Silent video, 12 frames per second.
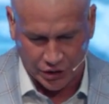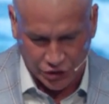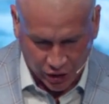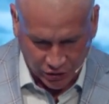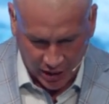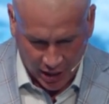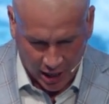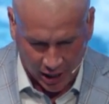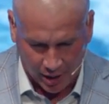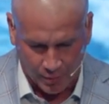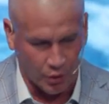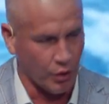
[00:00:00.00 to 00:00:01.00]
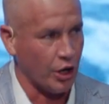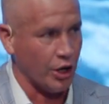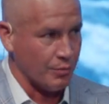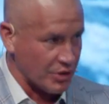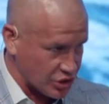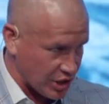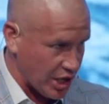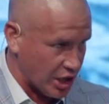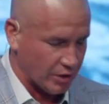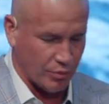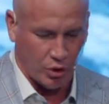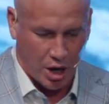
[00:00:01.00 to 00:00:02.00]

It's undeniable, unmistakable,